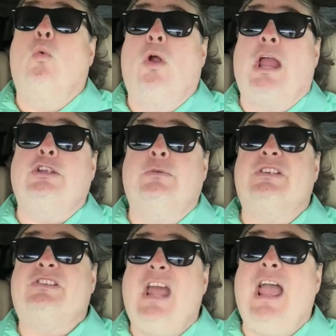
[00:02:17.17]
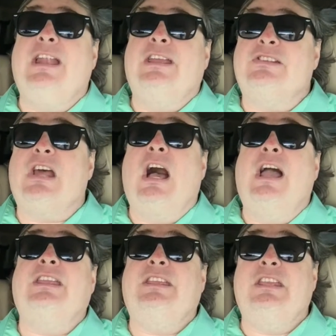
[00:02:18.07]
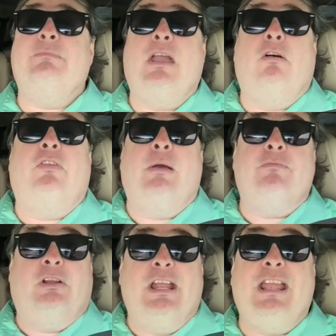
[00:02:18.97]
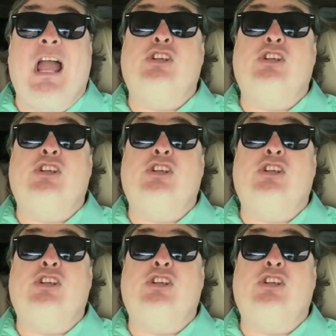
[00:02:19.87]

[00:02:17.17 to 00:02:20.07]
what I do instead is I email them the link.